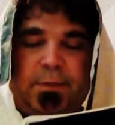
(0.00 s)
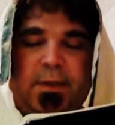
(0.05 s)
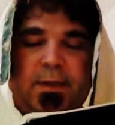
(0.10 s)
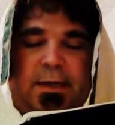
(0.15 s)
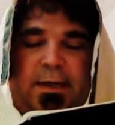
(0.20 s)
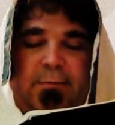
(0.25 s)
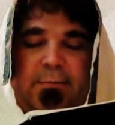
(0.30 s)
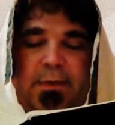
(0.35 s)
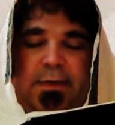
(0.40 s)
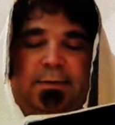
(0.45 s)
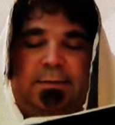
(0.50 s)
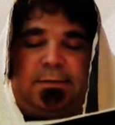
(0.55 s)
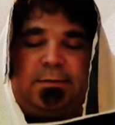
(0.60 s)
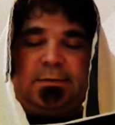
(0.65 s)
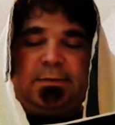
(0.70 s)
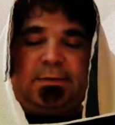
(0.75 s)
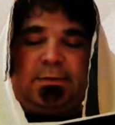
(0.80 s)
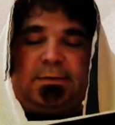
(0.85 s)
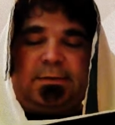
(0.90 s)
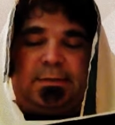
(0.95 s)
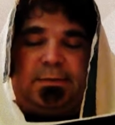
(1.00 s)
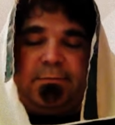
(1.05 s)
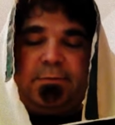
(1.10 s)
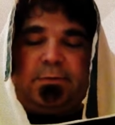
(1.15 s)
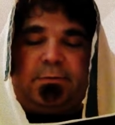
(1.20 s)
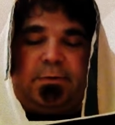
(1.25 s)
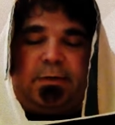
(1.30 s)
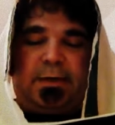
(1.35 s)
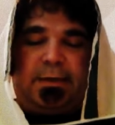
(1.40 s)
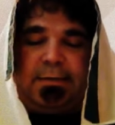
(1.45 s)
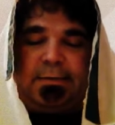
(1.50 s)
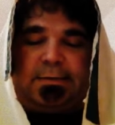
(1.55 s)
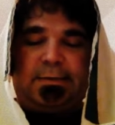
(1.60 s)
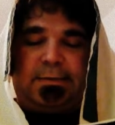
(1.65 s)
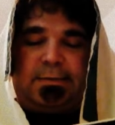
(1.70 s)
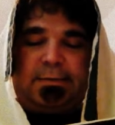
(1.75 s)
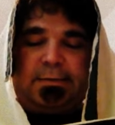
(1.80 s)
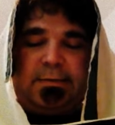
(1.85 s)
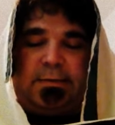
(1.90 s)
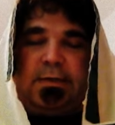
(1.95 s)
Amen. So this
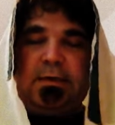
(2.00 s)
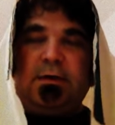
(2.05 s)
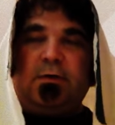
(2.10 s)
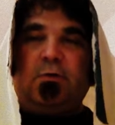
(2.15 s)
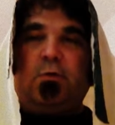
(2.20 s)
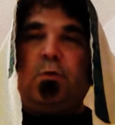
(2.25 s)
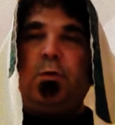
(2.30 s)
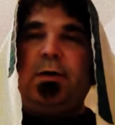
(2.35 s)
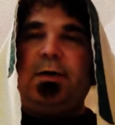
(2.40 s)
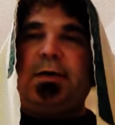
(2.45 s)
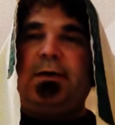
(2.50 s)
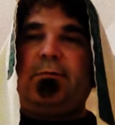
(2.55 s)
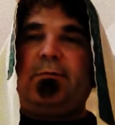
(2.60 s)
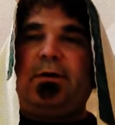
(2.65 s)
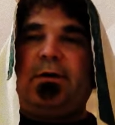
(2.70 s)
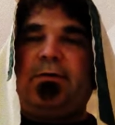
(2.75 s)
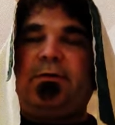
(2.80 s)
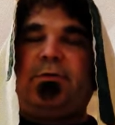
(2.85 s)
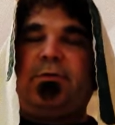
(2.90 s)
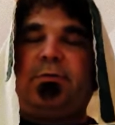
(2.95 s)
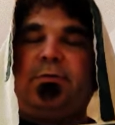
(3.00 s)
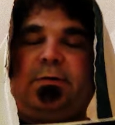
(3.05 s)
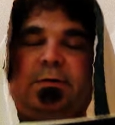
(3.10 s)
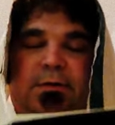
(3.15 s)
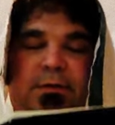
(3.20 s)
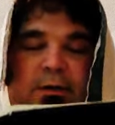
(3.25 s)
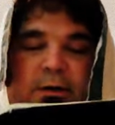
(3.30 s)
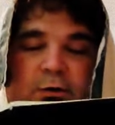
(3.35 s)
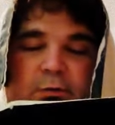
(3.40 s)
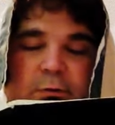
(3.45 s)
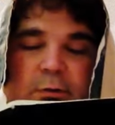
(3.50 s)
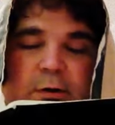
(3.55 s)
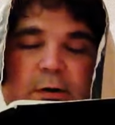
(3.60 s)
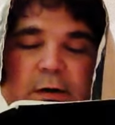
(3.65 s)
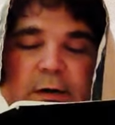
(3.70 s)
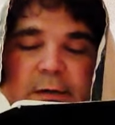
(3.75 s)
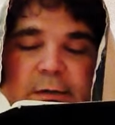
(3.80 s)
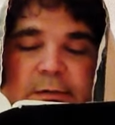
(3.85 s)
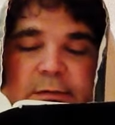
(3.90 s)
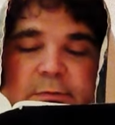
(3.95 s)
symbolizes what he went through on the
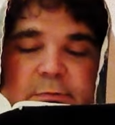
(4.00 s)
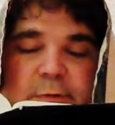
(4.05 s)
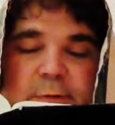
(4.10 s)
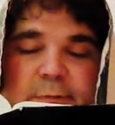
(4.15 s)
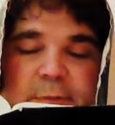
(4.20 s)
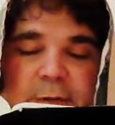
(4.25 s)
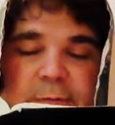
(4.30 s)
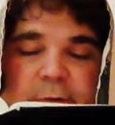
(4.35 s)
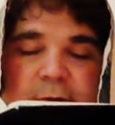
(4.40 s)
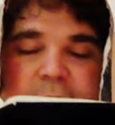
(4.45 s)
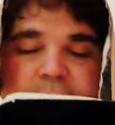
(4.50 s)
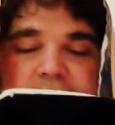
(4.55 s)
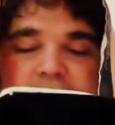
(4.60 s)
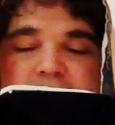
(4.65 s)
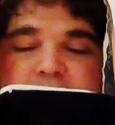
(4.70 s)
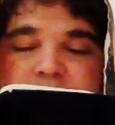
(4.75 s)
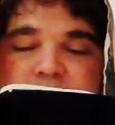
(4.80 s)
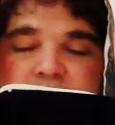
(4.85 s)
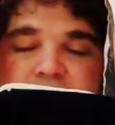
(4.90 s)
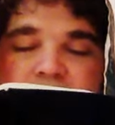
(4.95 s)
cross. Remember that.